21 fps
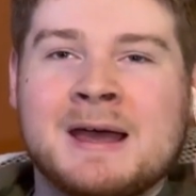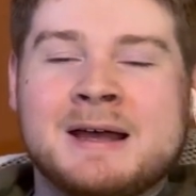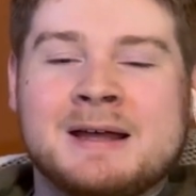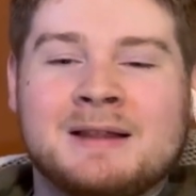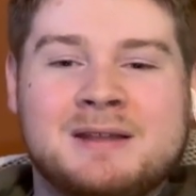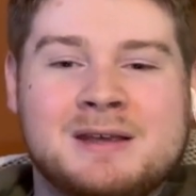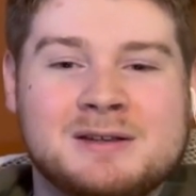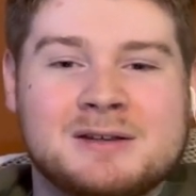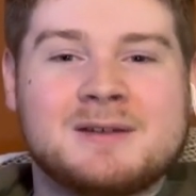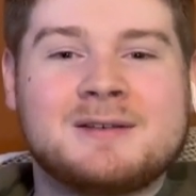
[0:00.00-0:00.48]

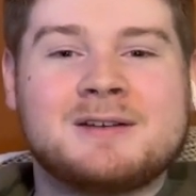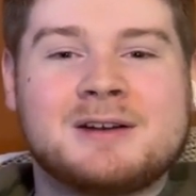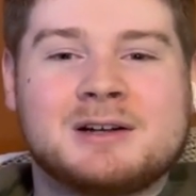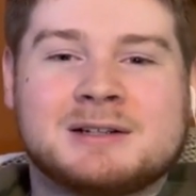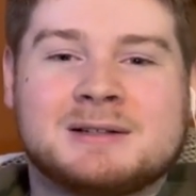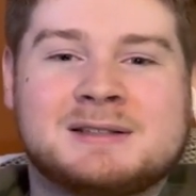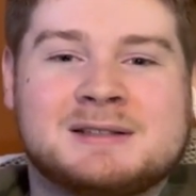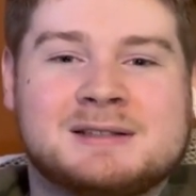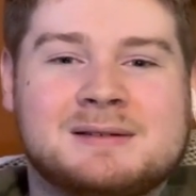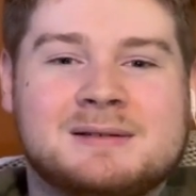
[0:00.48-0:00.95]
These are
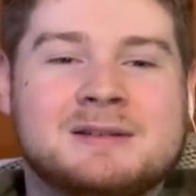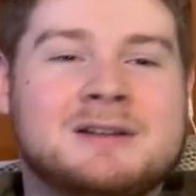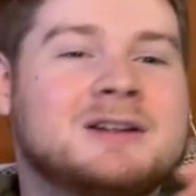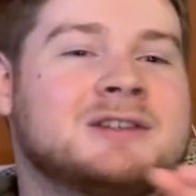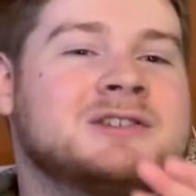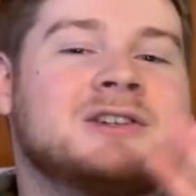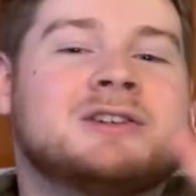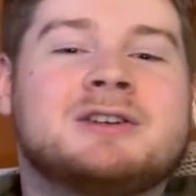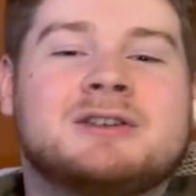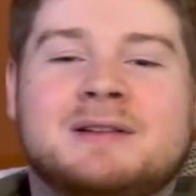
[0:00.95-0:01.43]

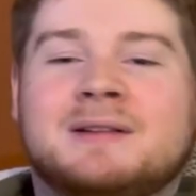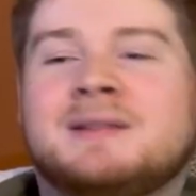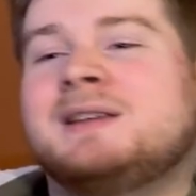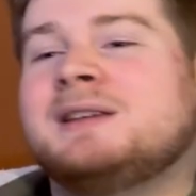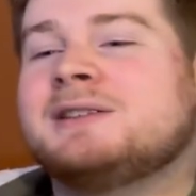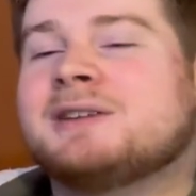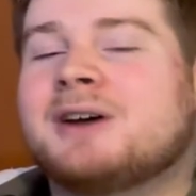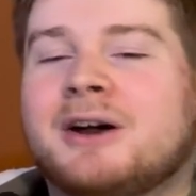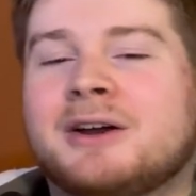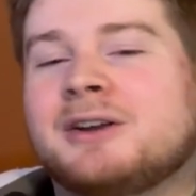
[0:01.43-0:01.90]

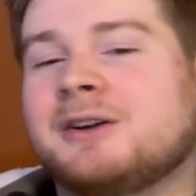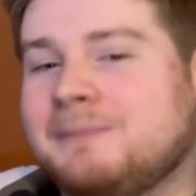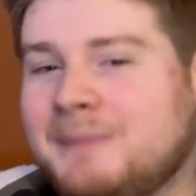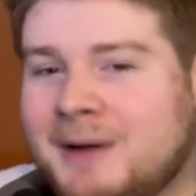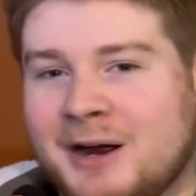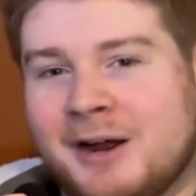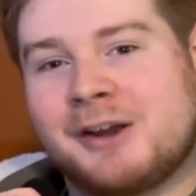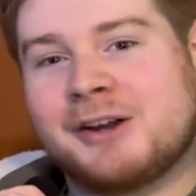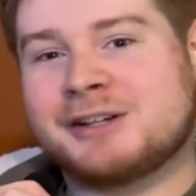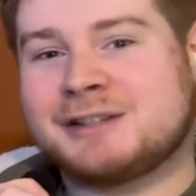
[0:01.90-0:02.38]
your
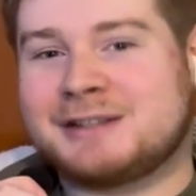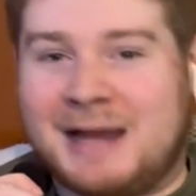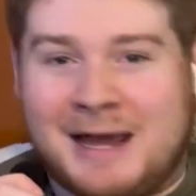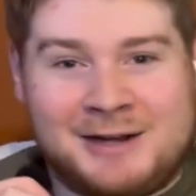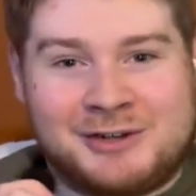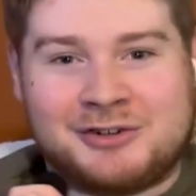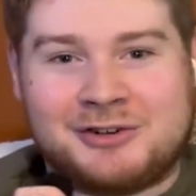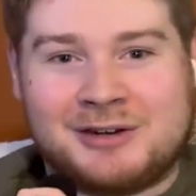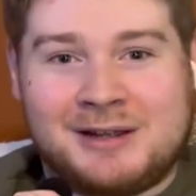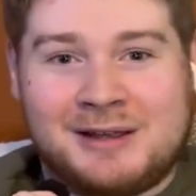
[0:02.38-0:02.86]
barriers to
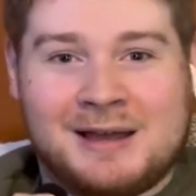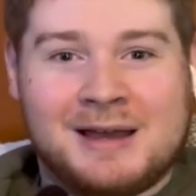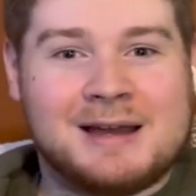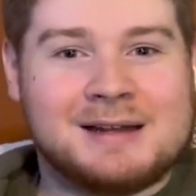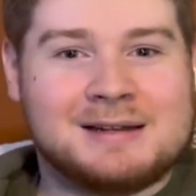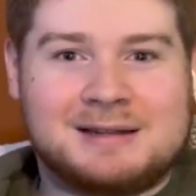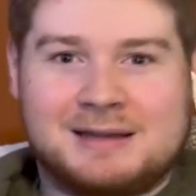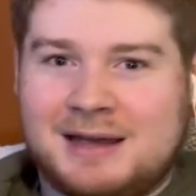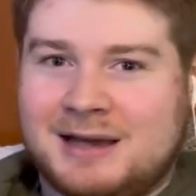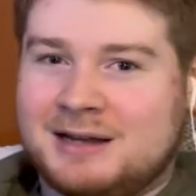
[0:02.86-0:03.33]
entry
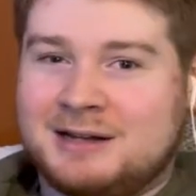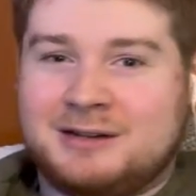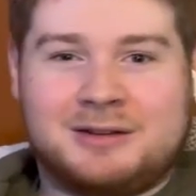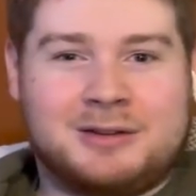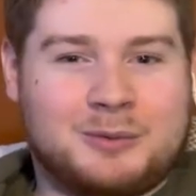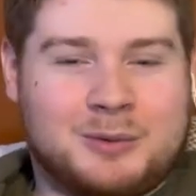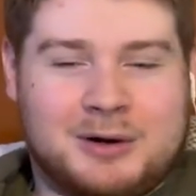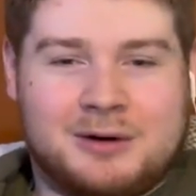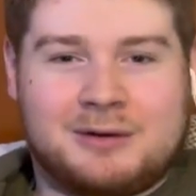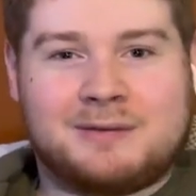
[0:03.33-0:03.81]
to get into the
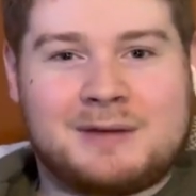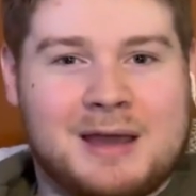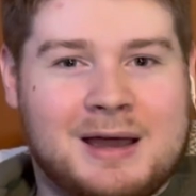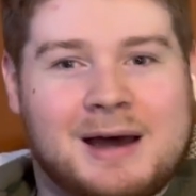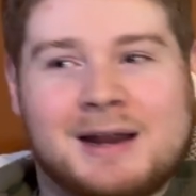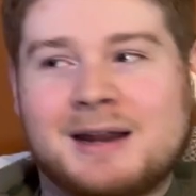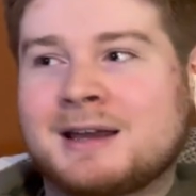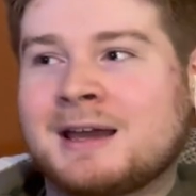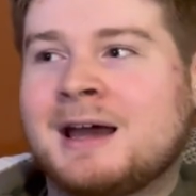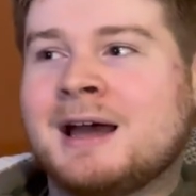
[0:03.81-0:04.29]
world of
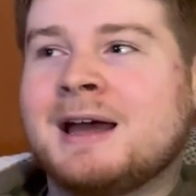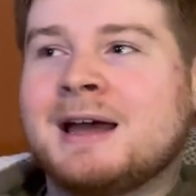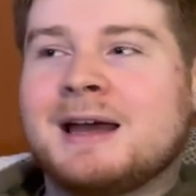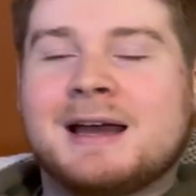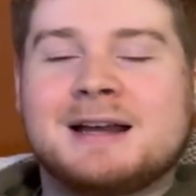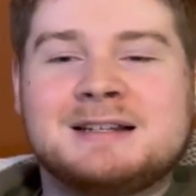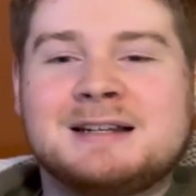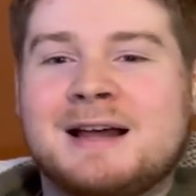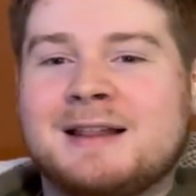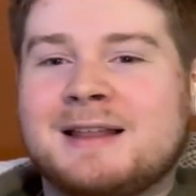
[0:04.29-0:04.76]
chaotic.
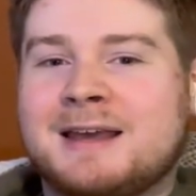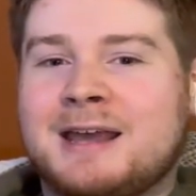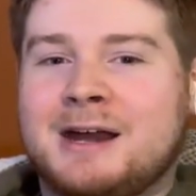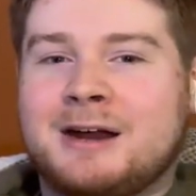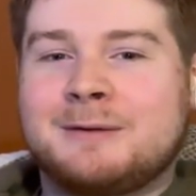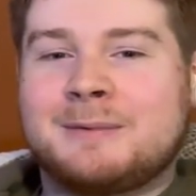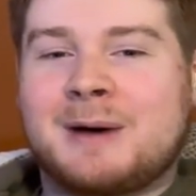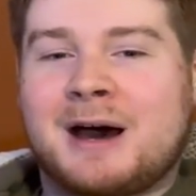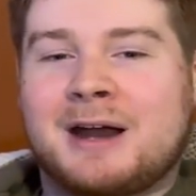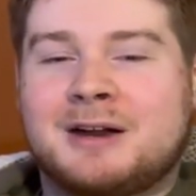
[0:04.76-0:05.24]
It's not like Harry
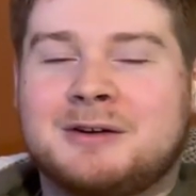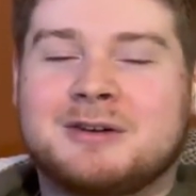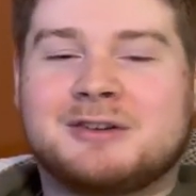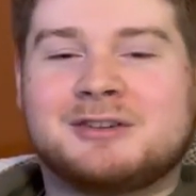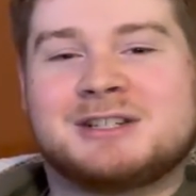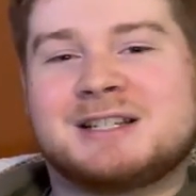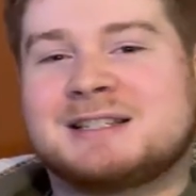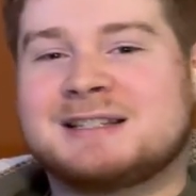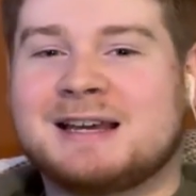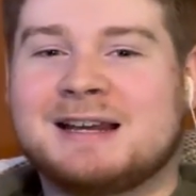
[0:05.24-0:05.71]
Potter where you
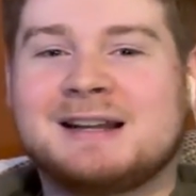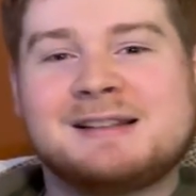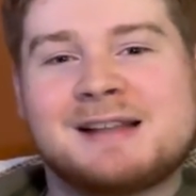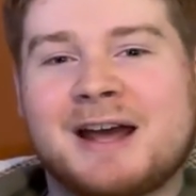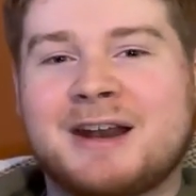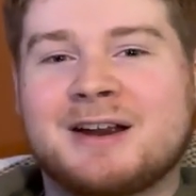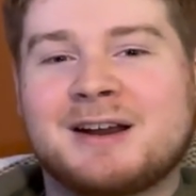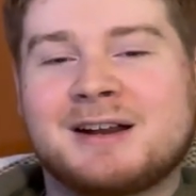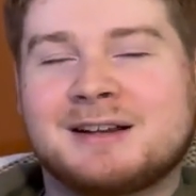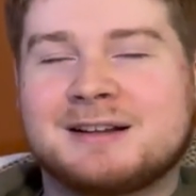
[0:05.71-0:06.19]
just get a
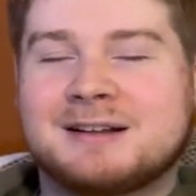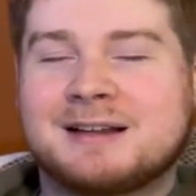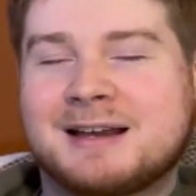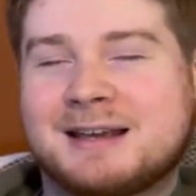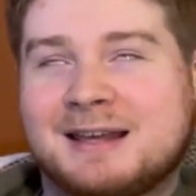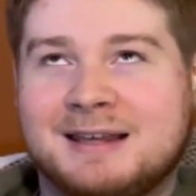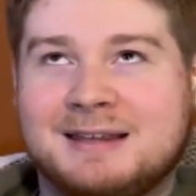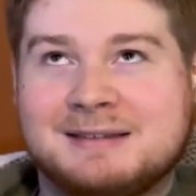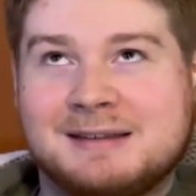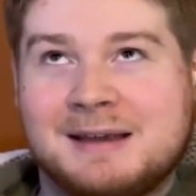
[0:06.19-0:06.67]
letter and you're like,
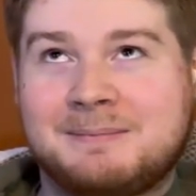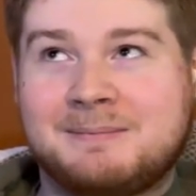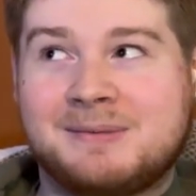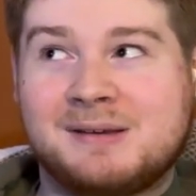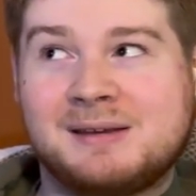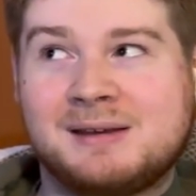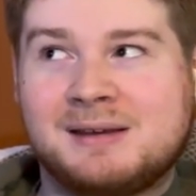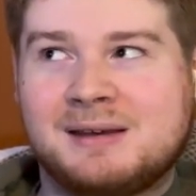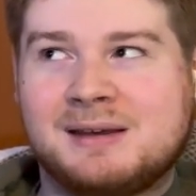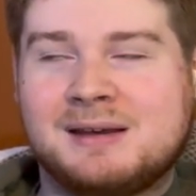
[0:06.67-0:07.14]

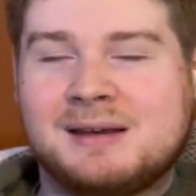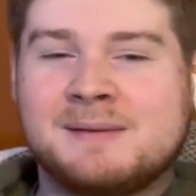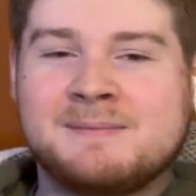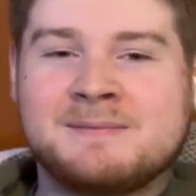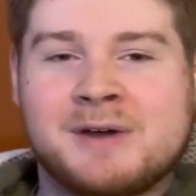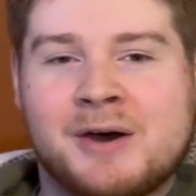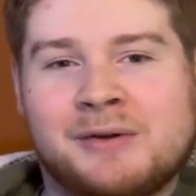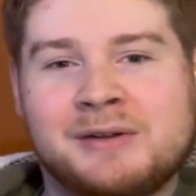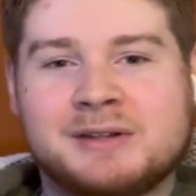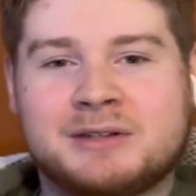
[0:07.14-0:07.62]
yippee, I'm
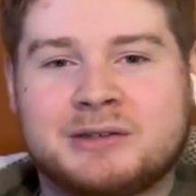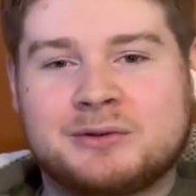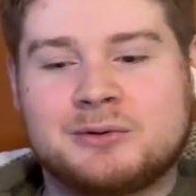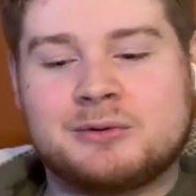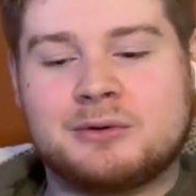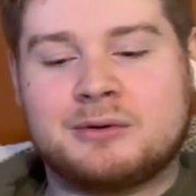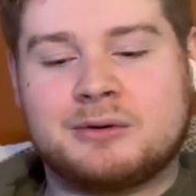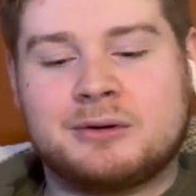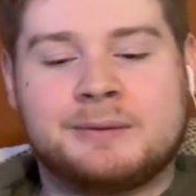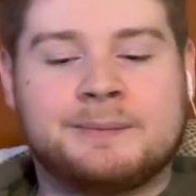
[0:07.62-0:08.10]
going to
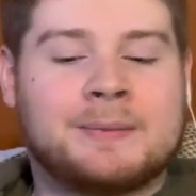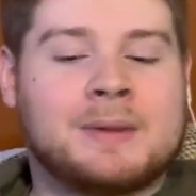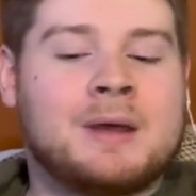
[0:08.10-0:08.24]
school.